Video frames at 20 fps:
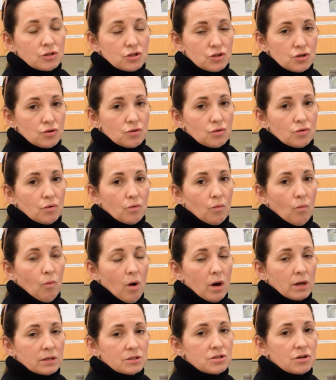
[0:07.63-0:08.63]
to
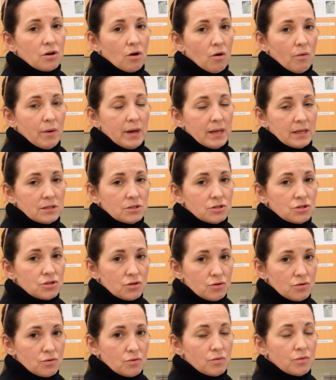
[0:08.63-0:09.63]
want to go
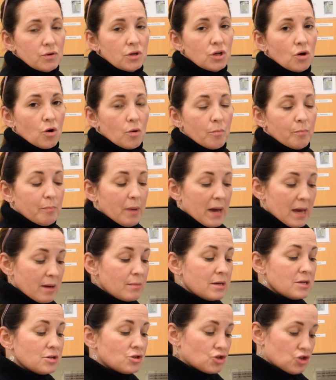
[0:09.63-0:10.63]
into your
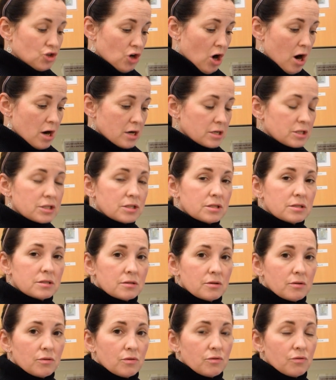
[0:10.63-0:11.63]
baby's chart
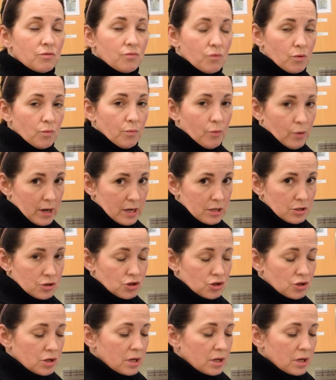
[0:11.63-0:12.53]
through Bridge,